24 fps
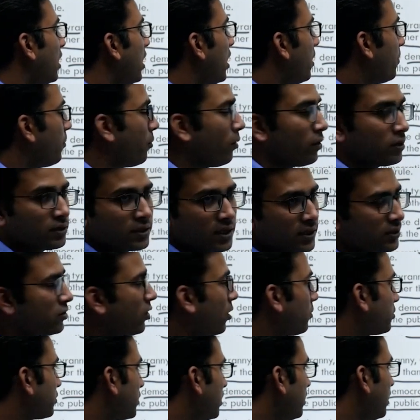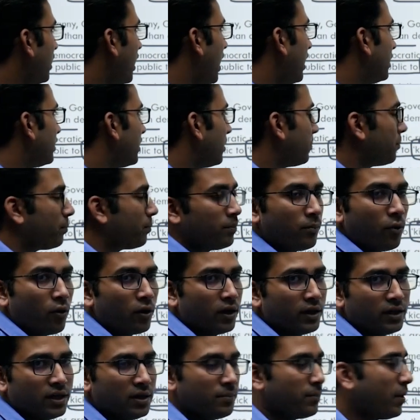pol science optional and the
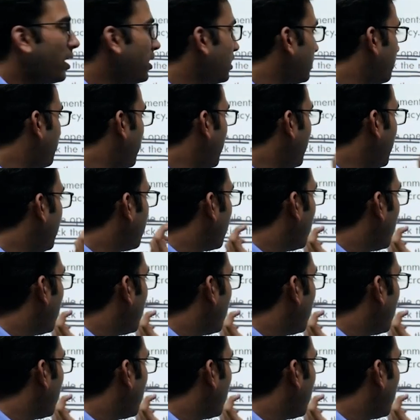polity part please